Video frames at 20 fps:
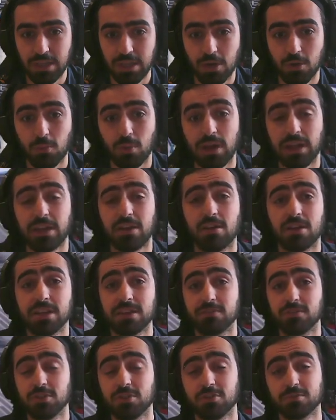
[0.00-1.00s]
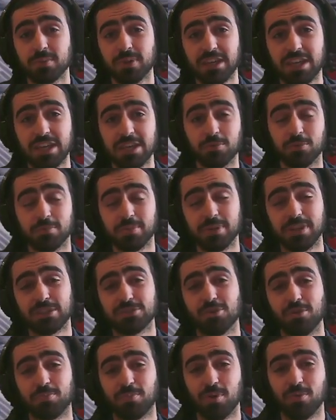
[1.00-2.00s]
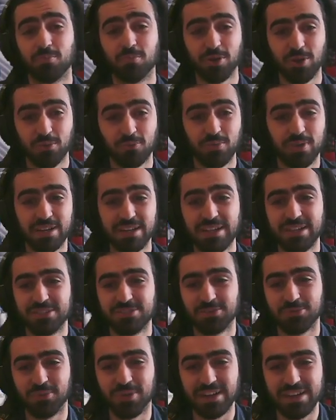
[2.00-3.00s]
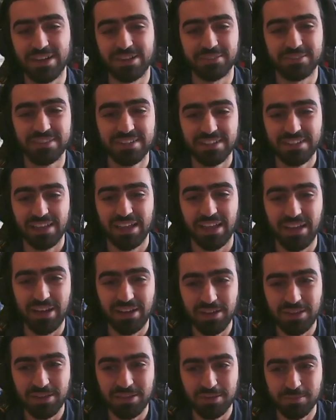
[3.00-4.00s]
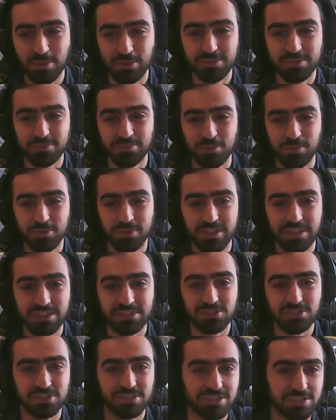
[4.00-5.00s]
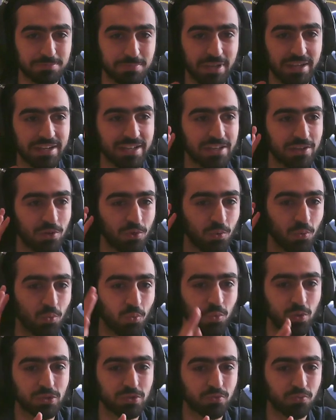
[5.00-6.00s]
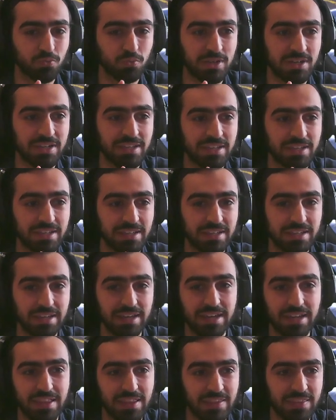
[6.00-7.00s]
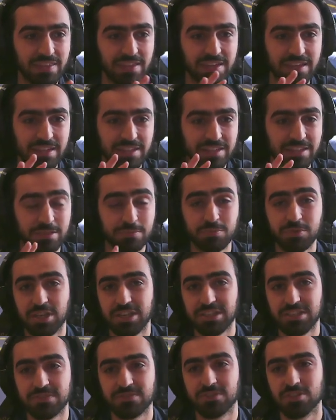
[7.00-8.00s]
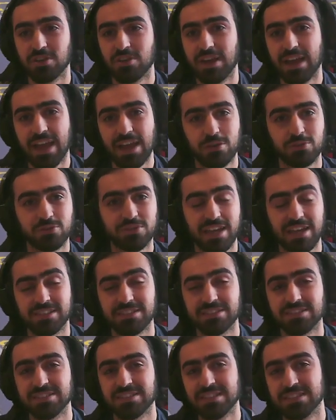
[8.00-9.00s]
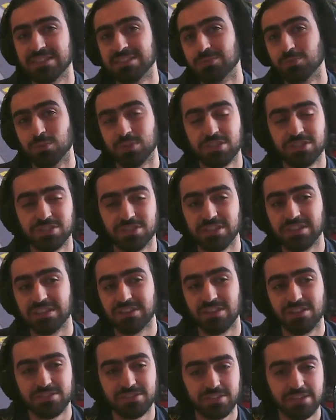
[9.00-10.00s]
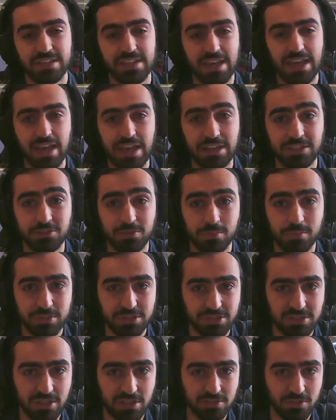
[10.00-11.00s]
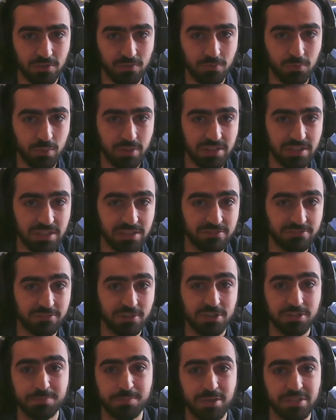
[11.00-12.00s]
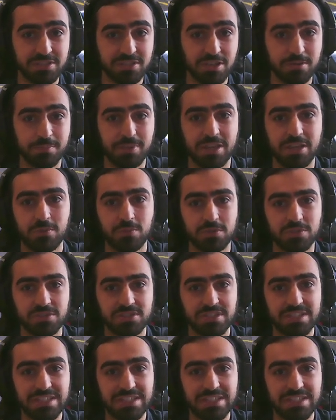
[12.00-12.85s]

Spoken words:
well, I can't even use my keyboard, but that's not a problem. We don't really need to right now. The most important thing is just explaining what really the objectives are, how to access things, and what each thing does. So I'm going to start off with the first button up here, which is the